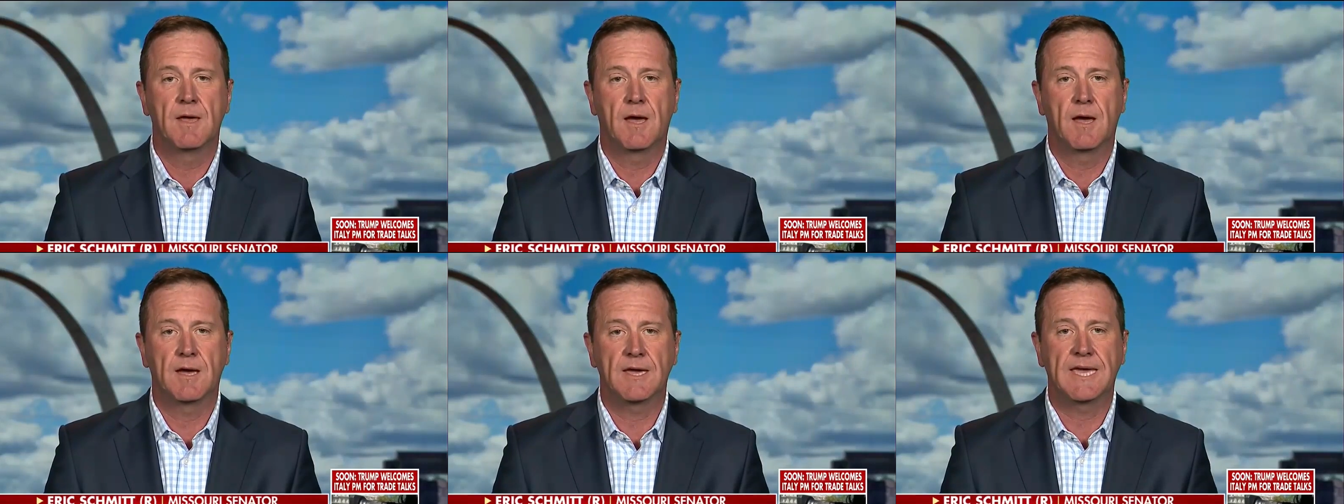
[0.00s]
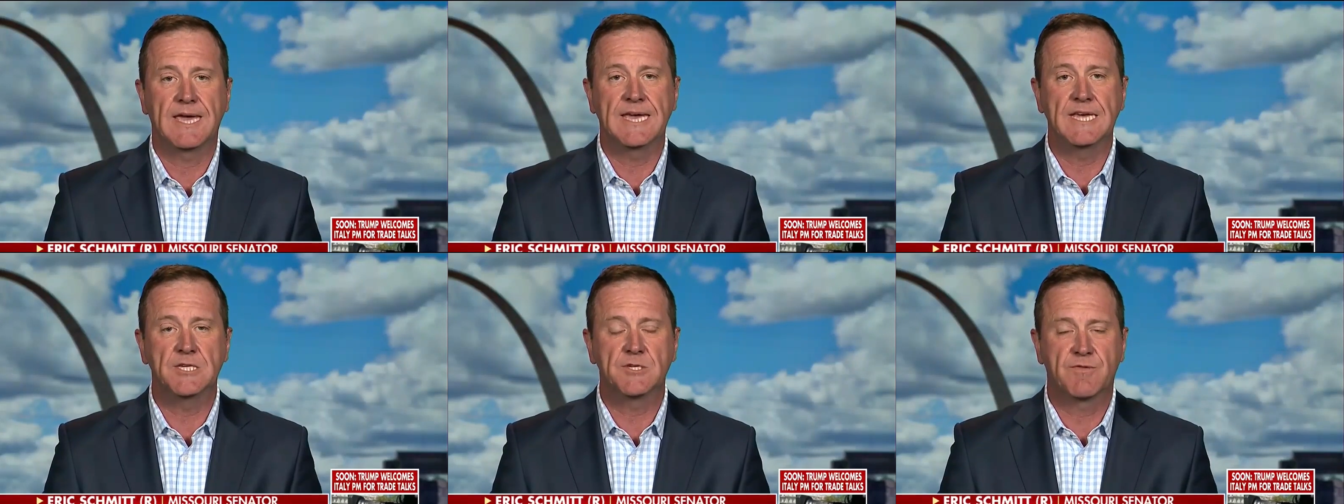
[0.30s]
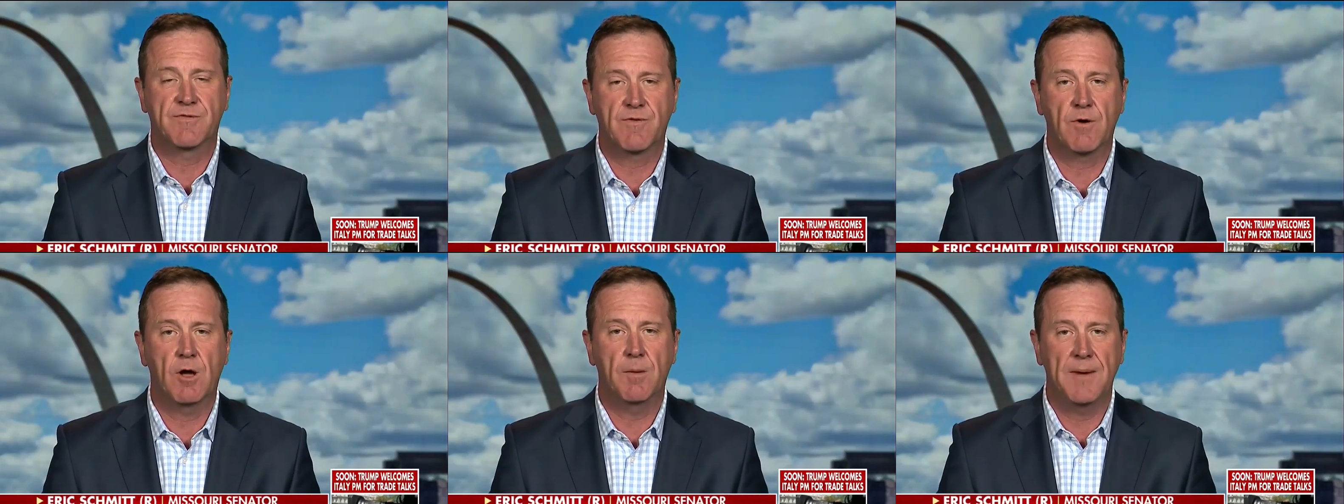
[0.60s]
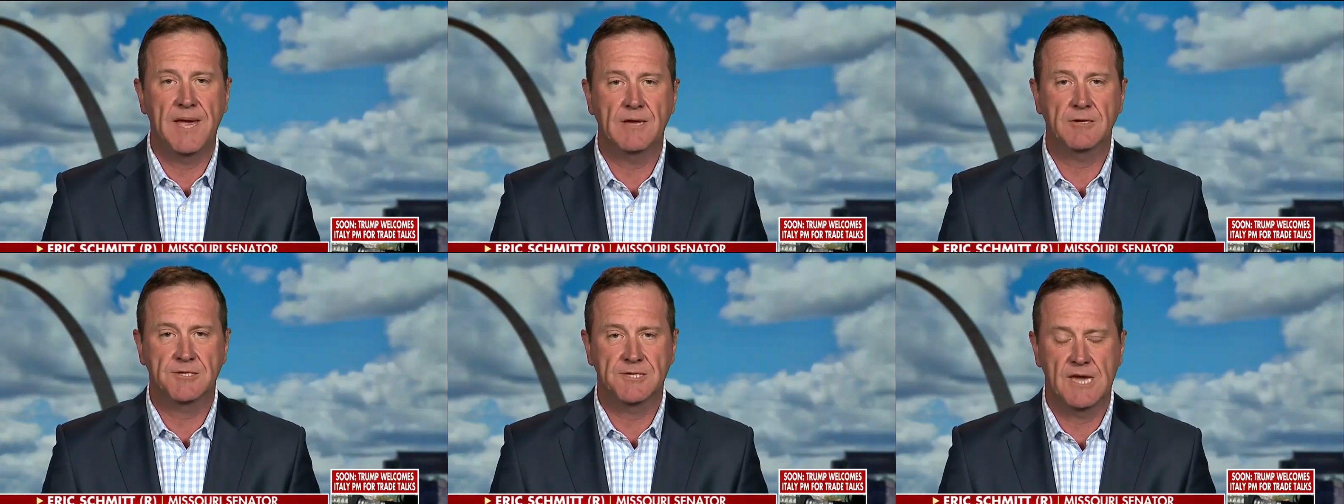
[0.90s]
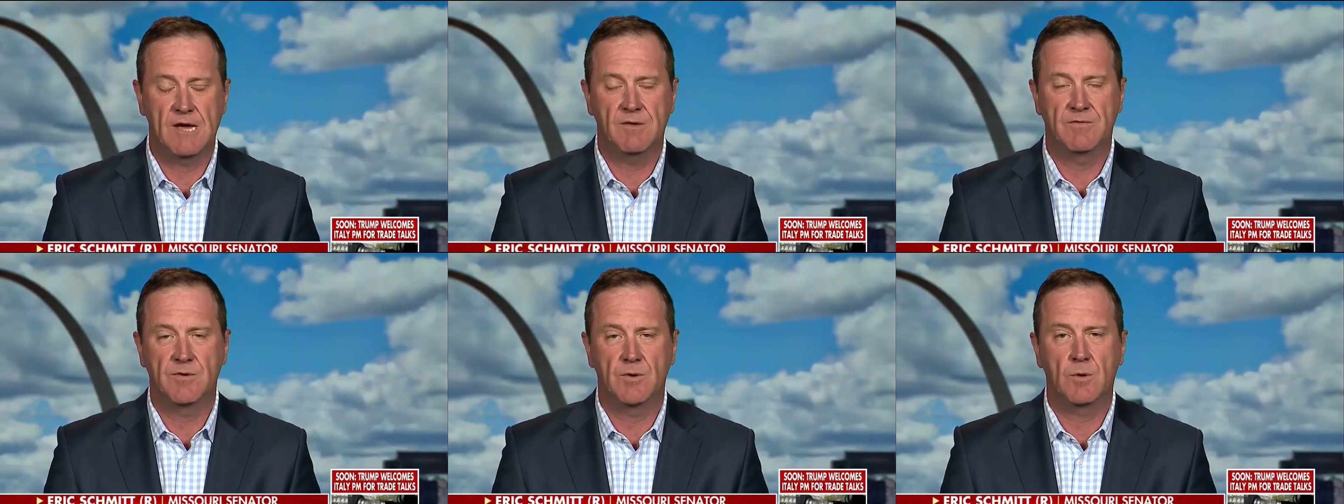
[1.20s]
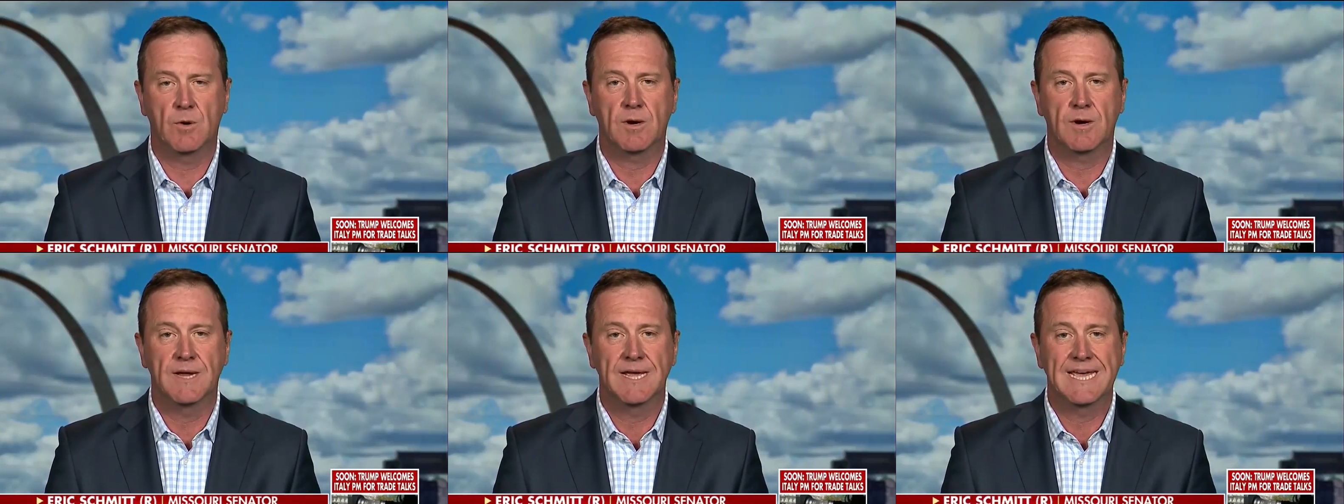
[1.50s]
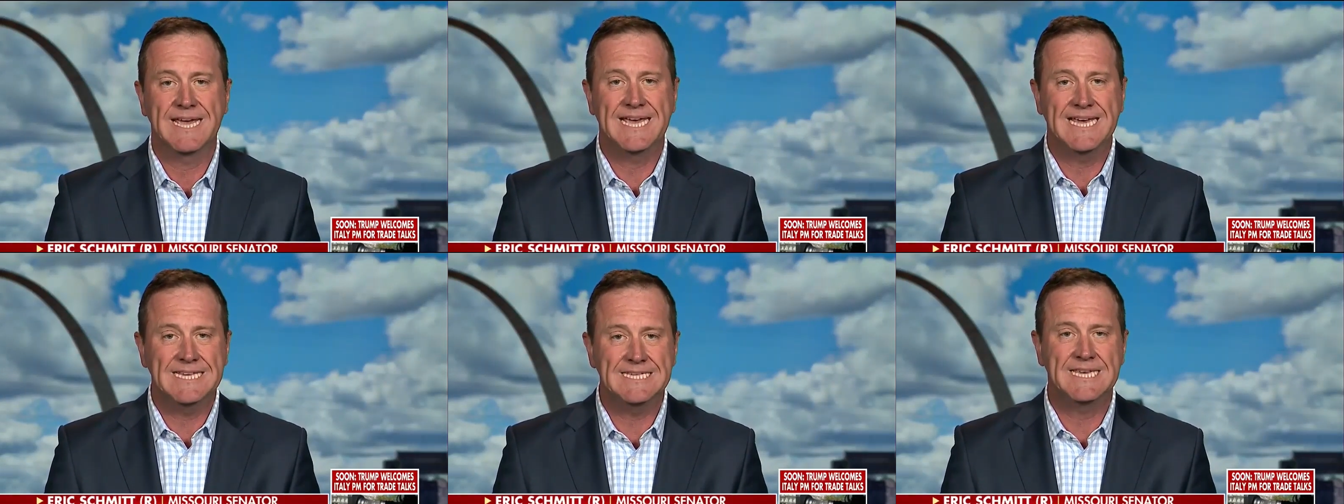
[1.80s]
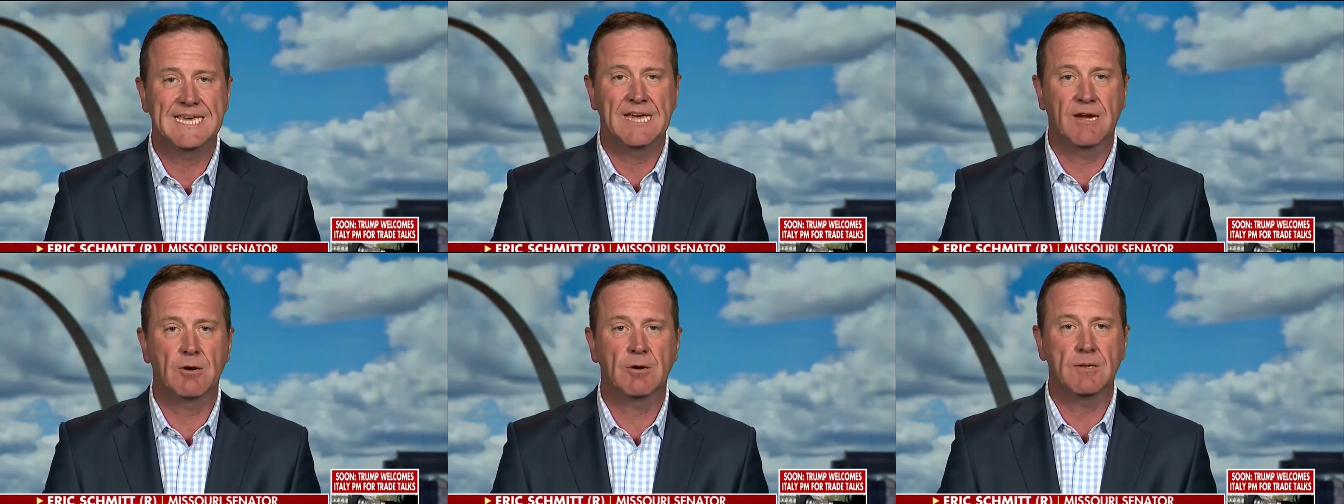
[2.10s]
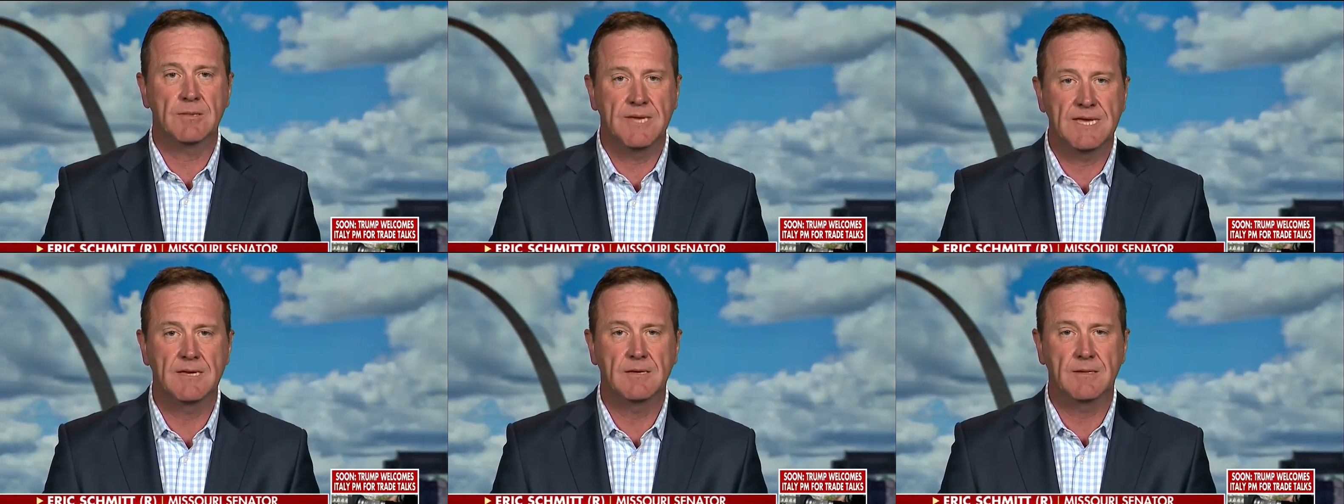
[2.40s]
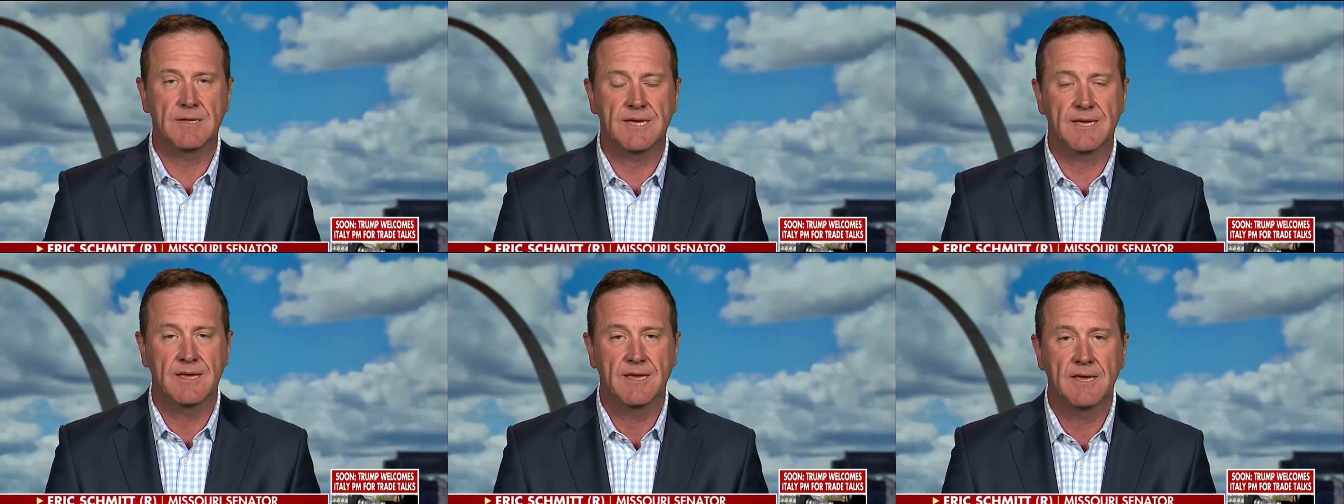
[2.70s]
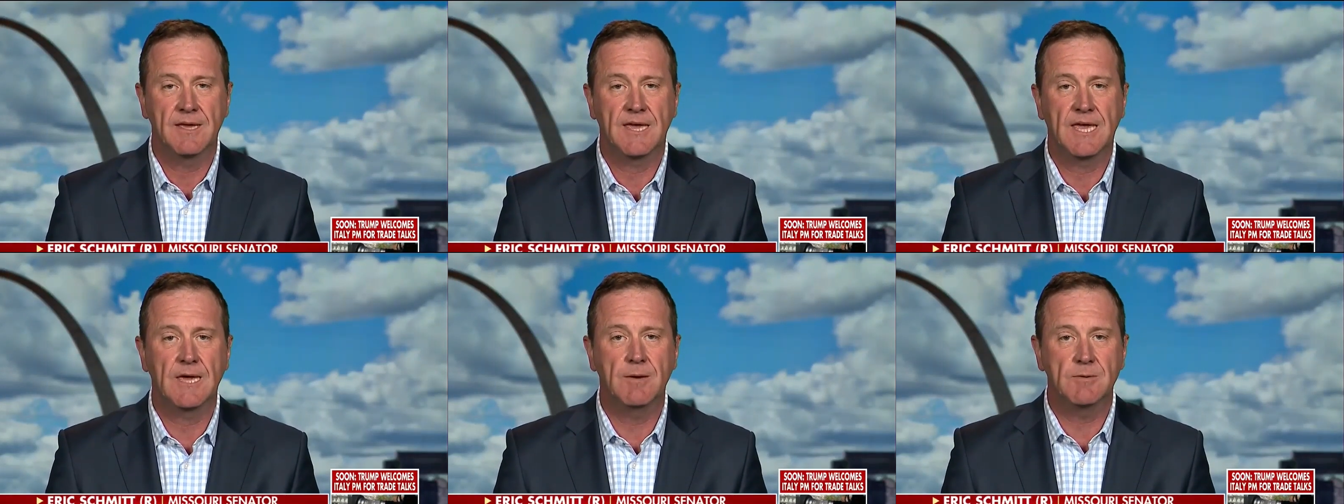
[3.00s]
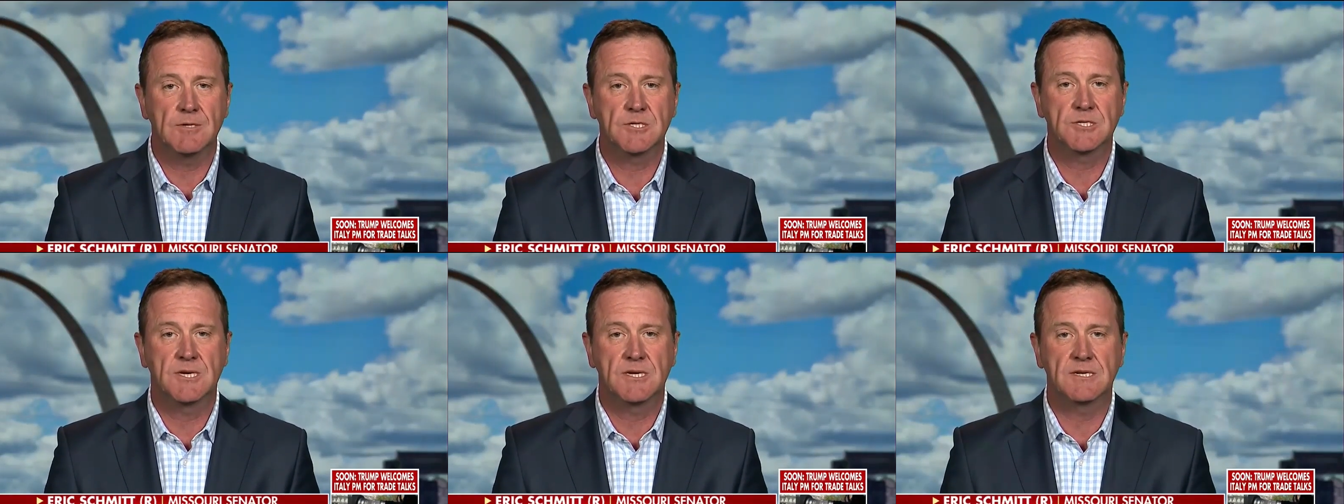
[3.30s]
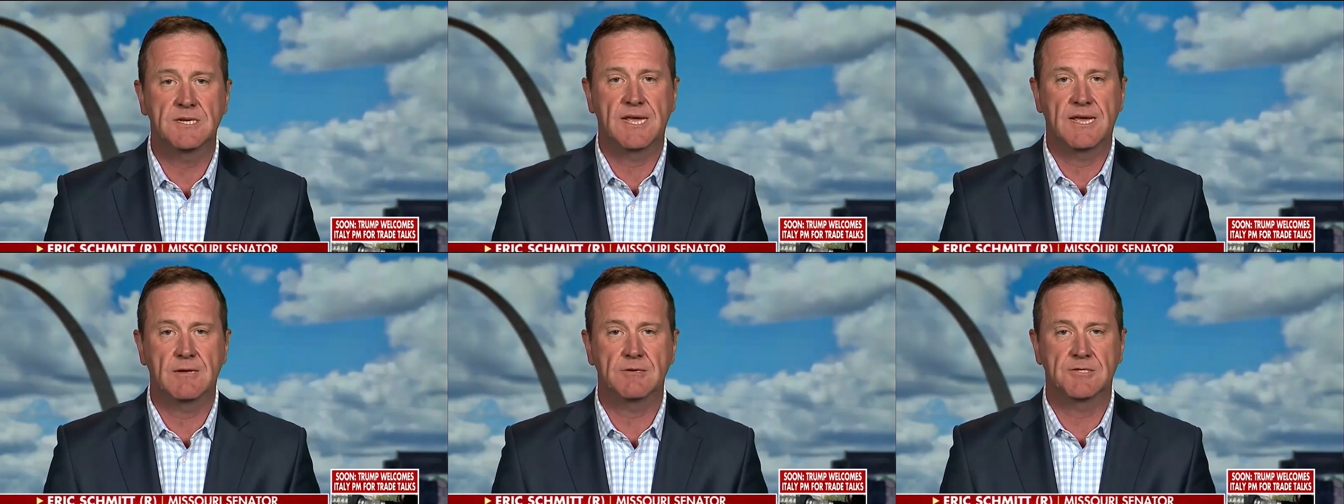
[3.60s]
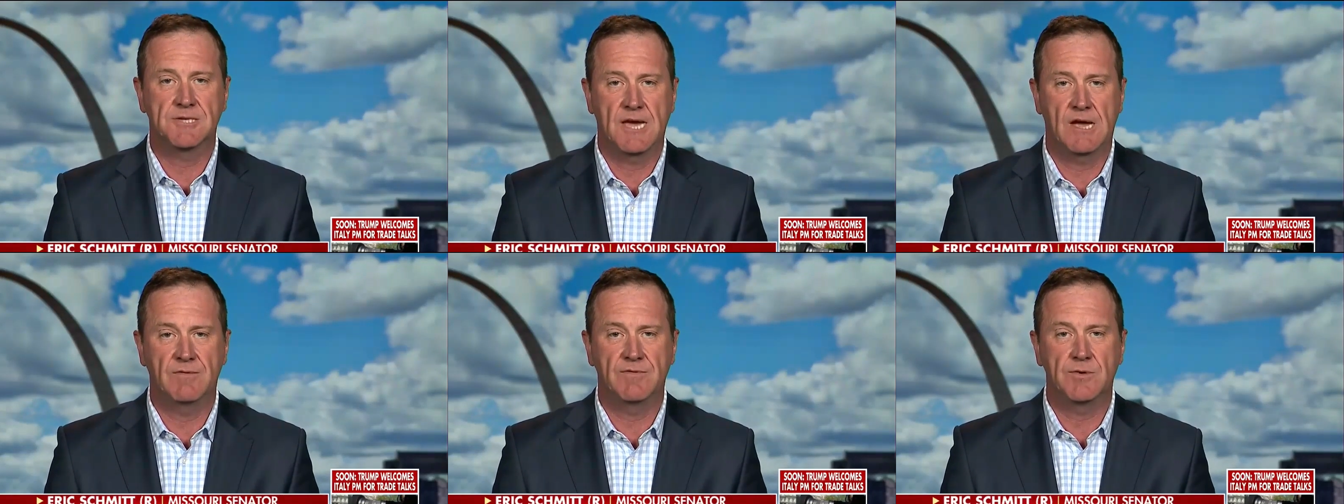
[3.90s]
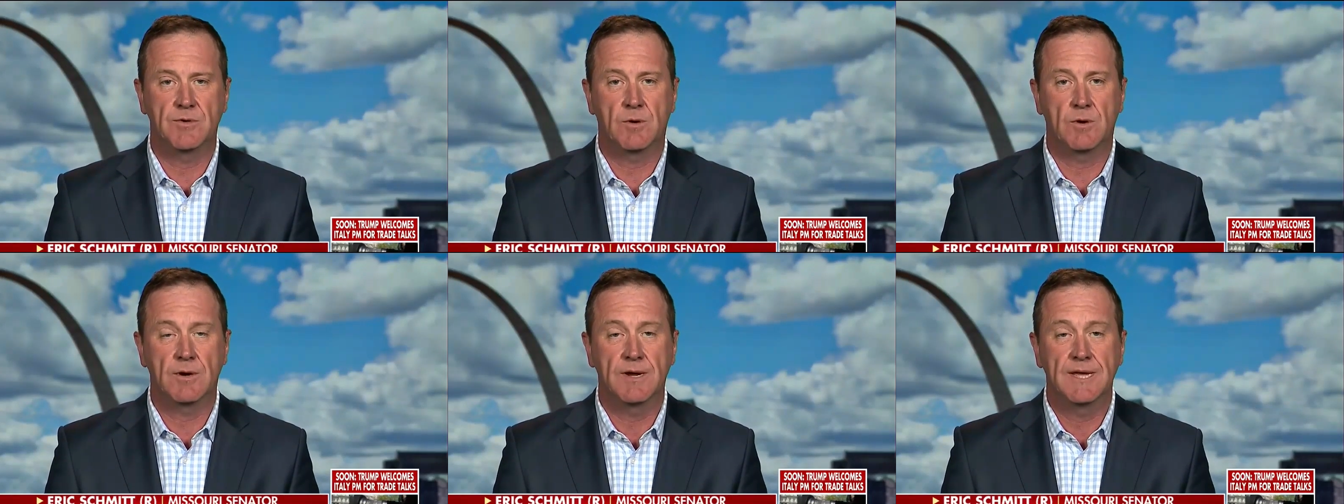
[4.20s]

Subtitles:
He's from El Salvador. He's here illegally. He was sent to El Salvador.